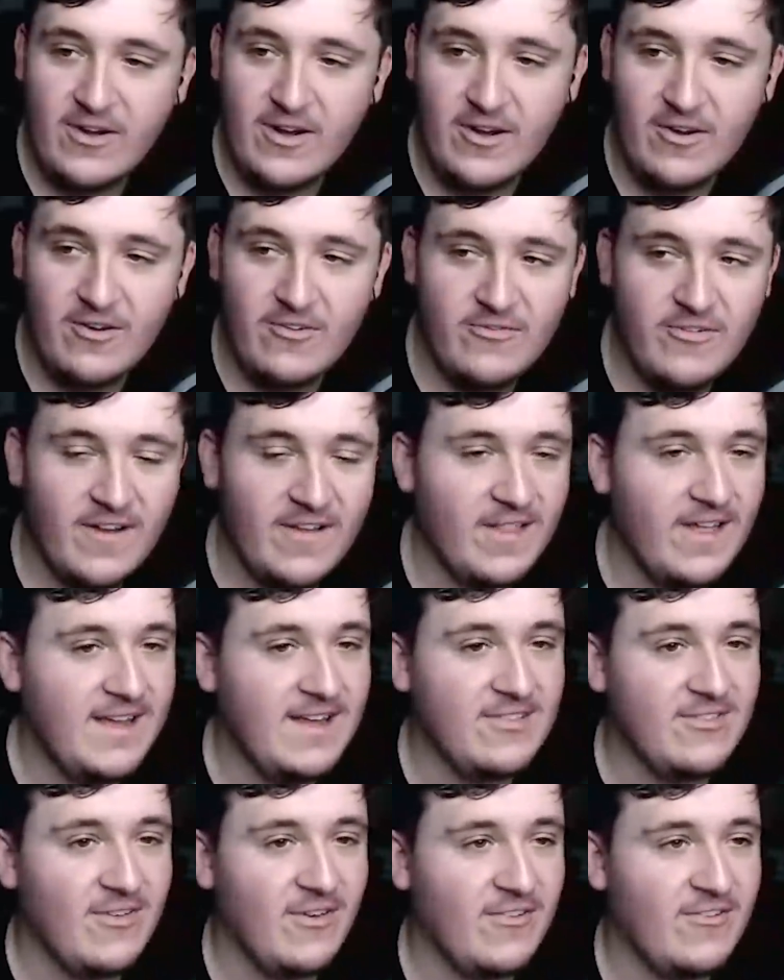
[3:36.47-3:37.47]
I don't know if I
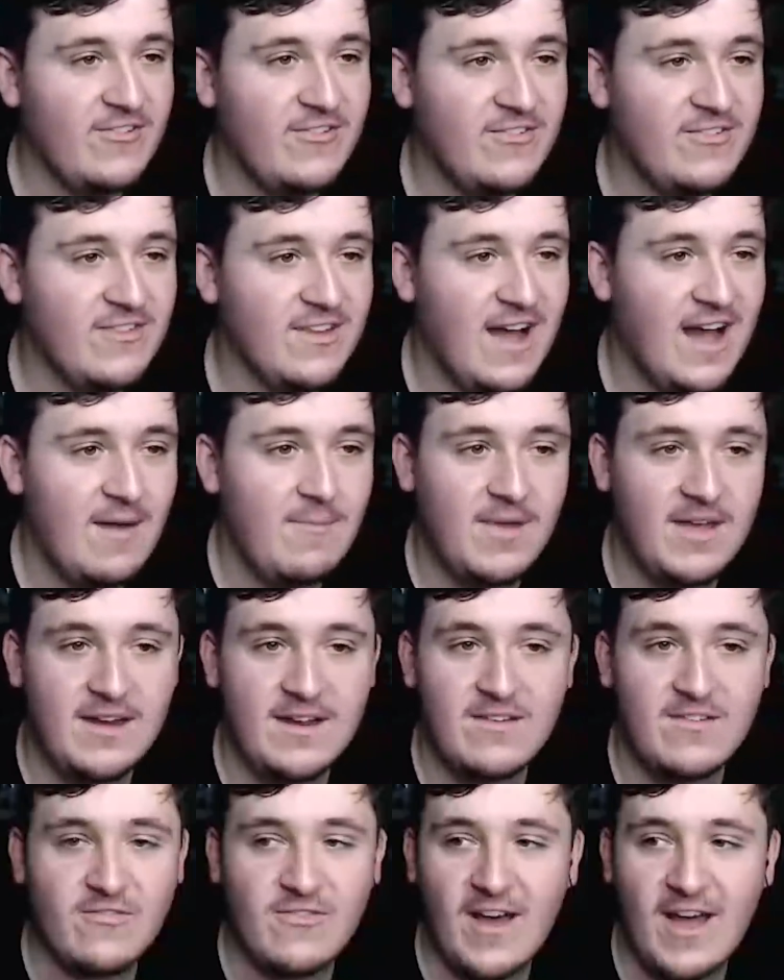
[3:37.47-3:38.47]
like this. I
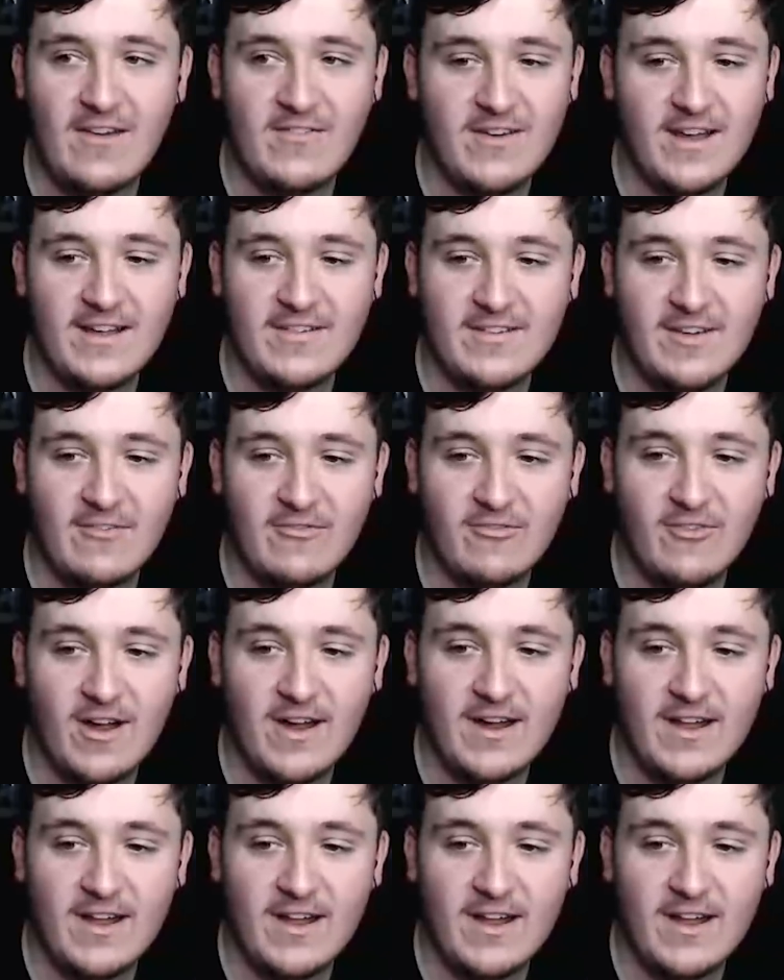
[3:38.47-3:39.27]
mean, it's Five Nights at